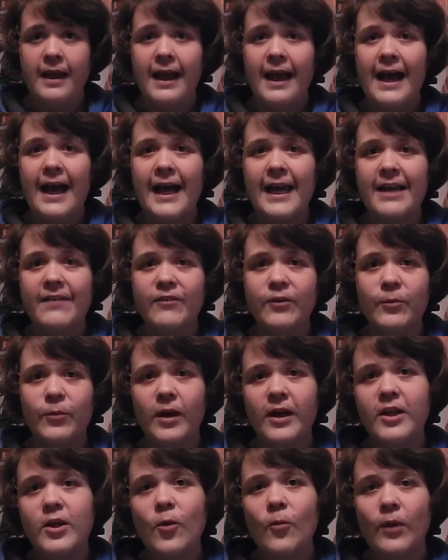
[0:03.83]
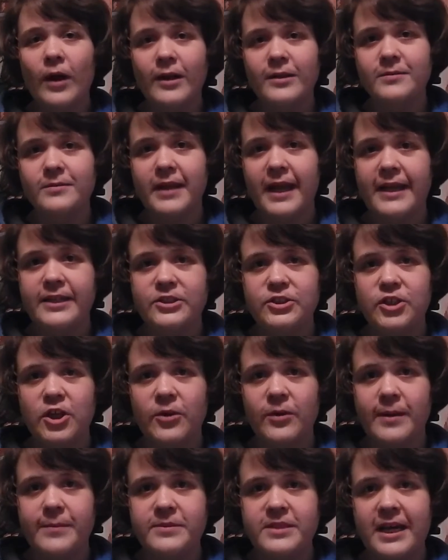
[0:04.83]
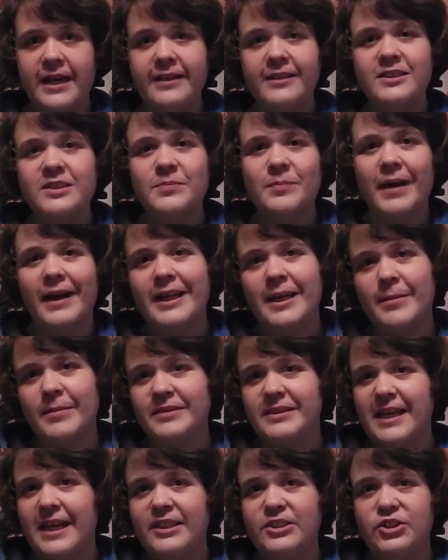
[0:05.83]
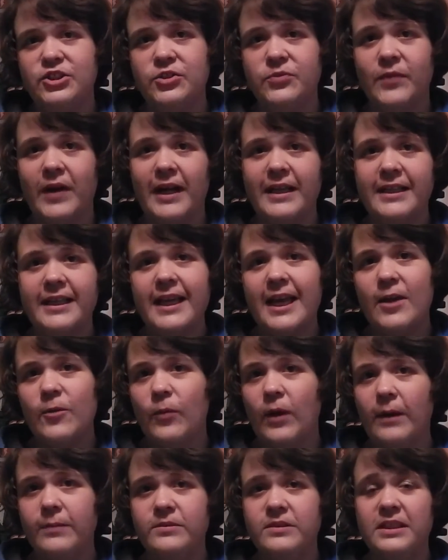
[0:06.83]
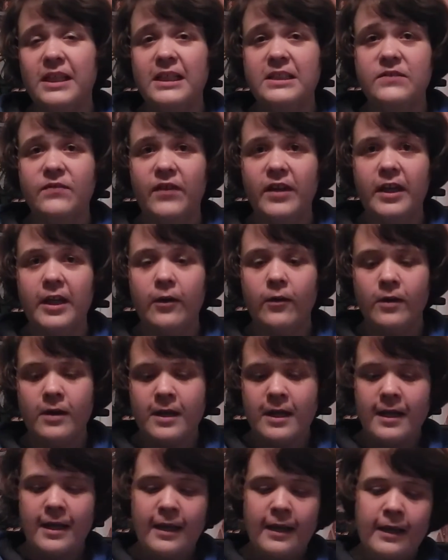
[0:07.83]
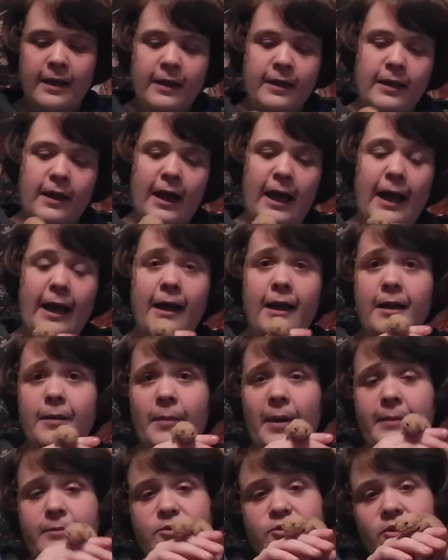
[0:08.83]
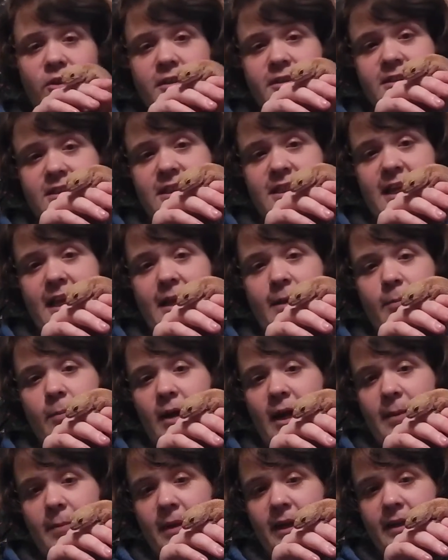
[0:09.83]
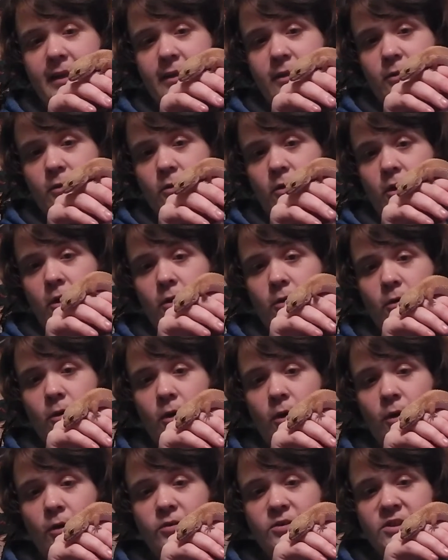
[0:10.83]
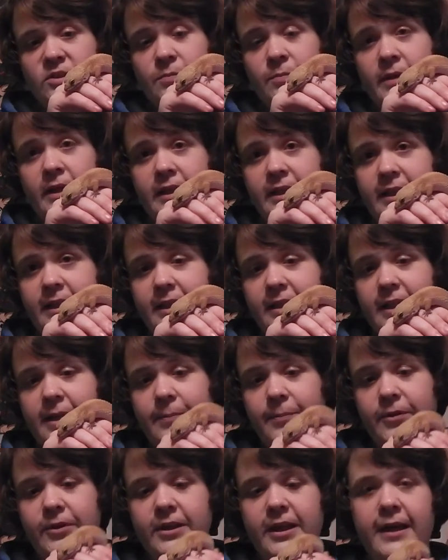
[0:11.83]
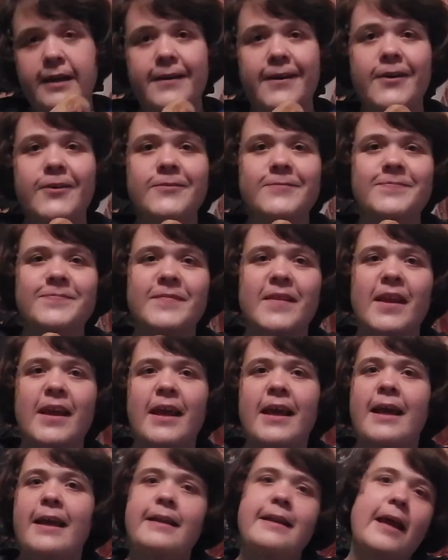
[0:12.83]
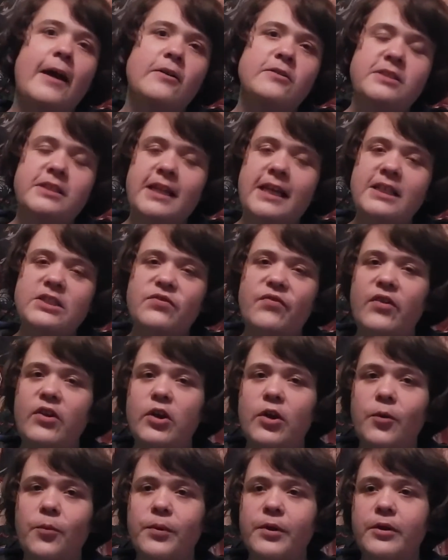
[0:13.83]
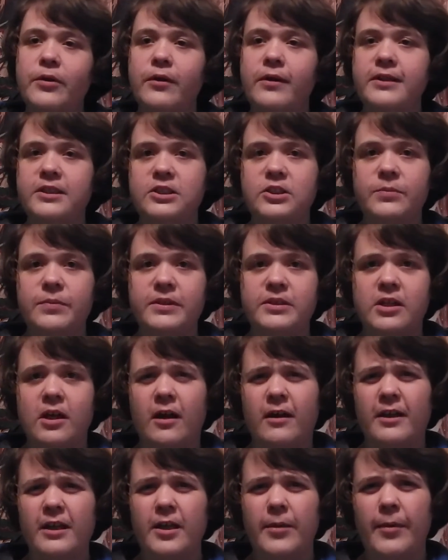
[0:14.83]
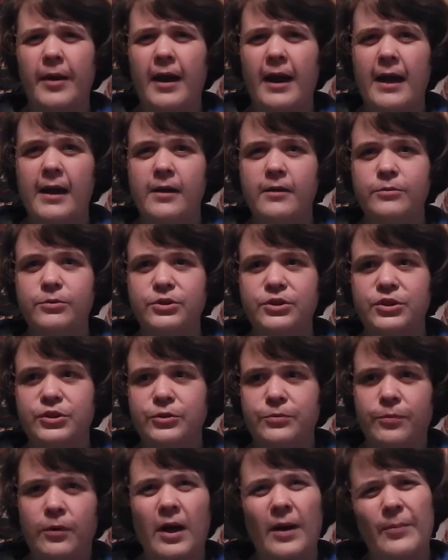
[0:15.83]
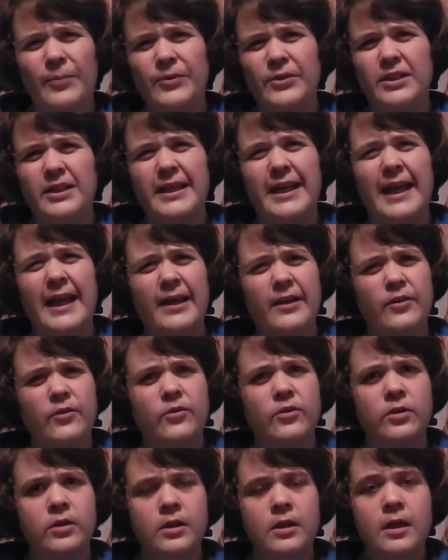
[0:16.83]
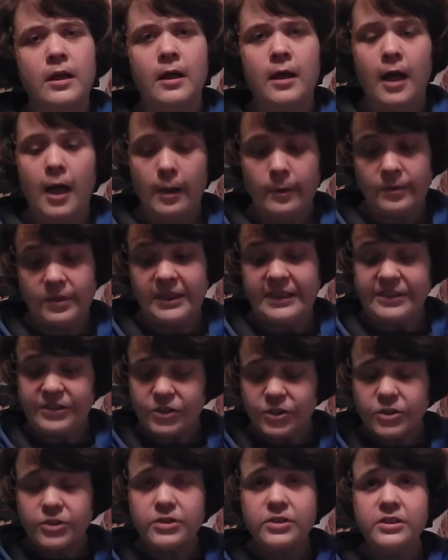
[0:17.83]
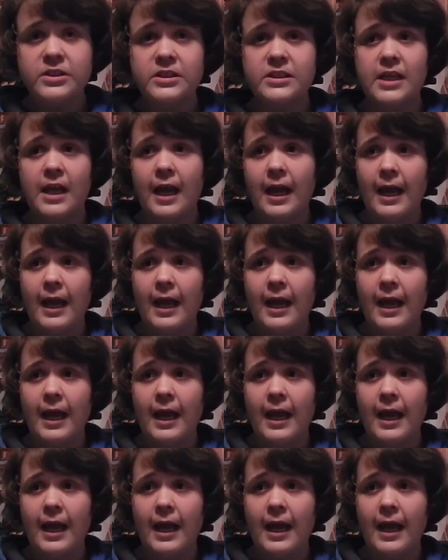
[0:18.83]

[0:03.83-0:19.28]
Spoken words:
Hi everyone, welcome to H&R Reptiles. My name is Ashton Riley and welcome to today's video. I'm joined today by my little co-host Millie the leopard gecko. Now in today's video we're going to be talking about how to properly handle lizards